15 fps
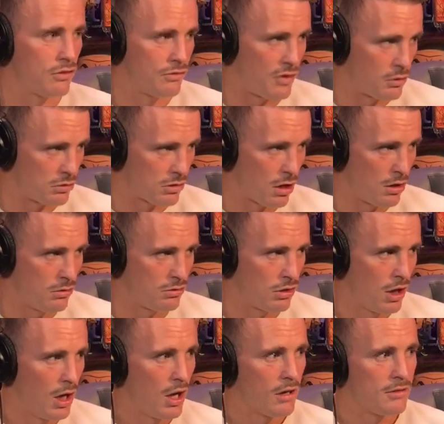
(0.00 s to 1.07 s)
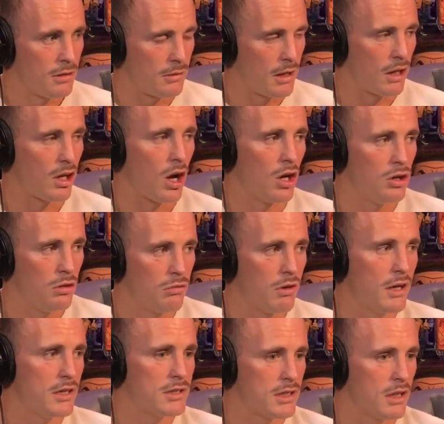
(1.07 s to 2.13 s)
Volk's coach, sit down and go, are you
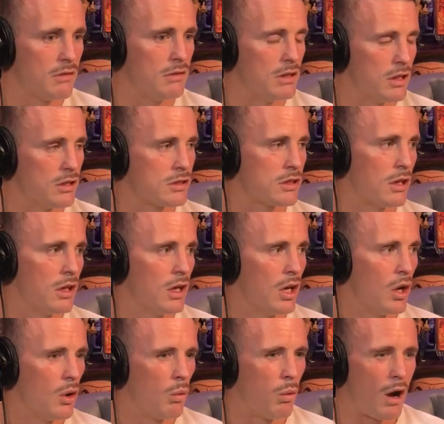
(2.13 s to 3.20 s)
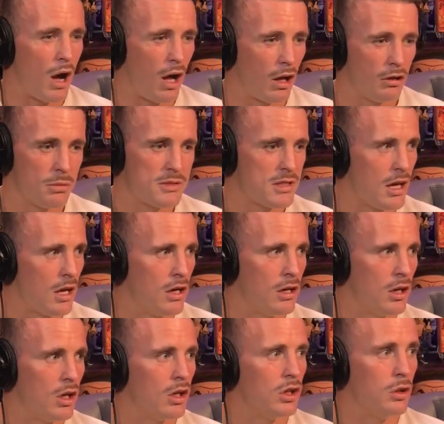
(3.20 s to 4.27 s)
really serious where 100%
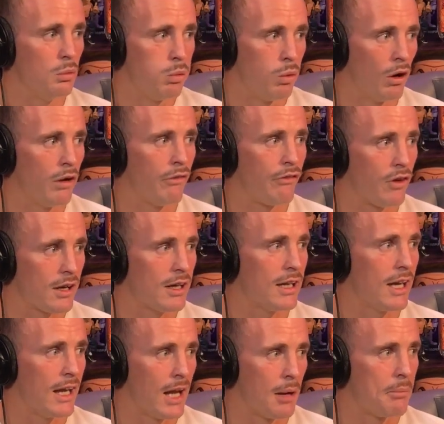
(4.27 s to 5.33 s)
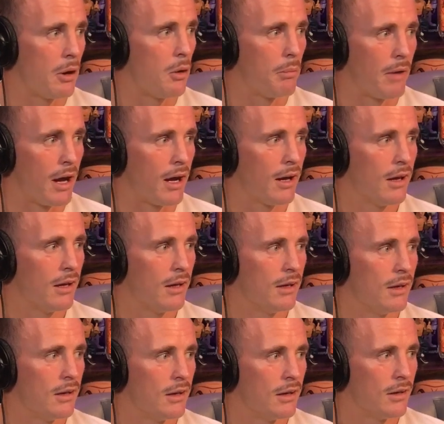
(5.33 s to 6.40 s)
you want to fucking get that belt back.
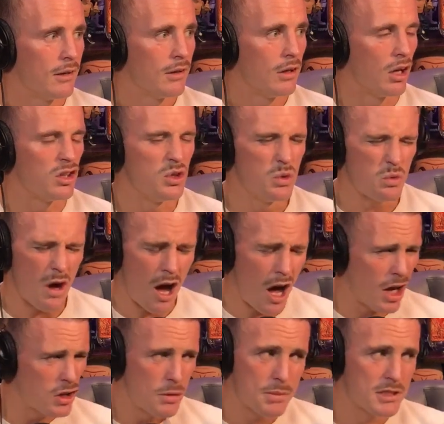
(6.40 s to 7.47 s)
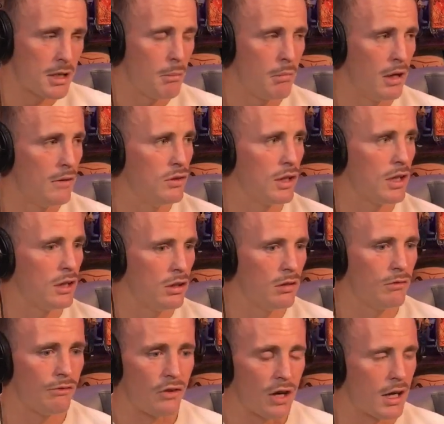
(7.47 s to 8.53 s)
Like, you 100% believe you
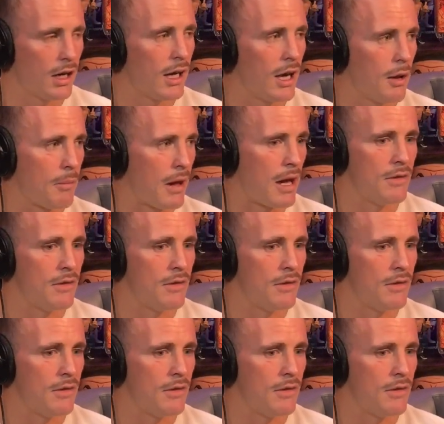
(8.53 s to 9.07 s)
can fucking get it back.